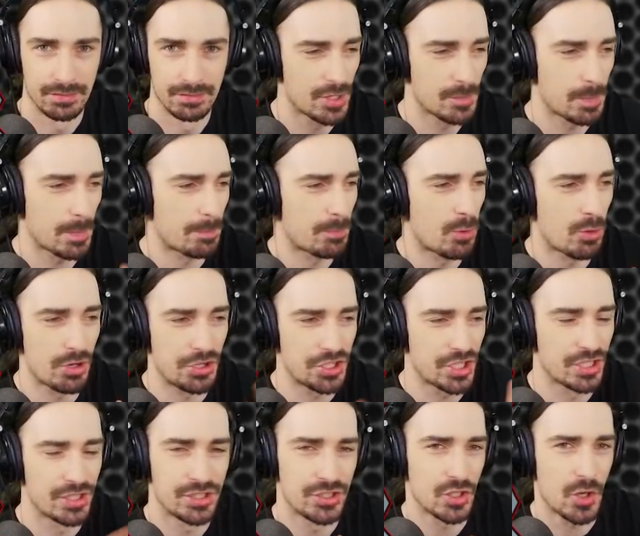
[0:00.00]
The
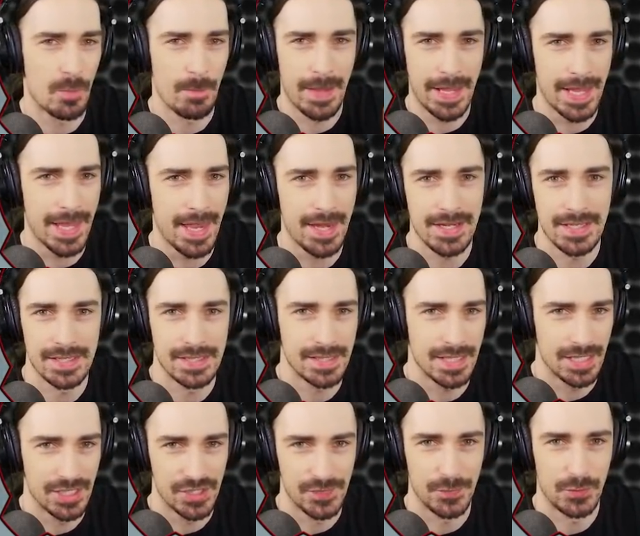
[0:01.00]
proportions don't make any
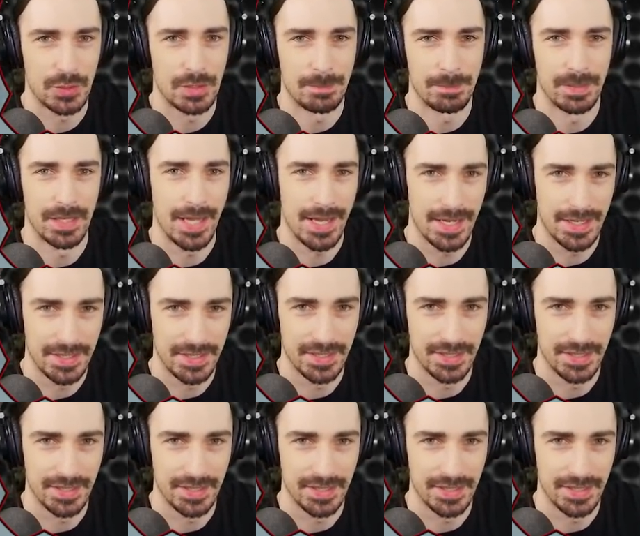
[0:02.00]
sense for a plane